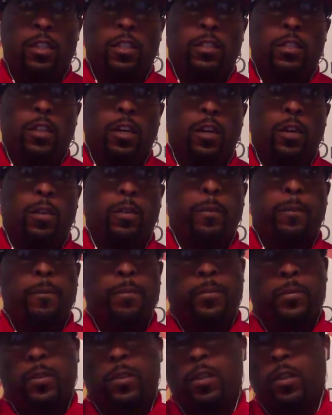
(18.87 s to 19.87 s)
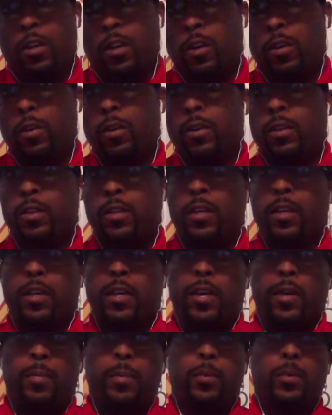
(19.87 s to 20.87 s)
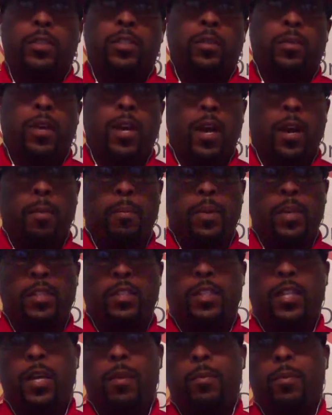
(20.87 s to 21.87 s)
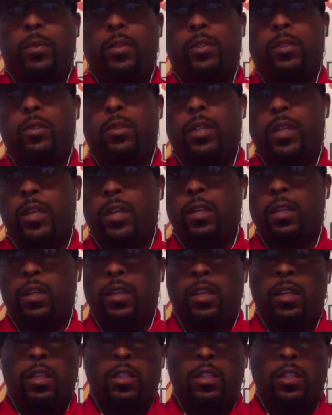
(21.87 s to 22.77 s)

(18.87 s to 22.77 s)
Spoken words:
So, you know, hit me with some comments. Tell me what you think.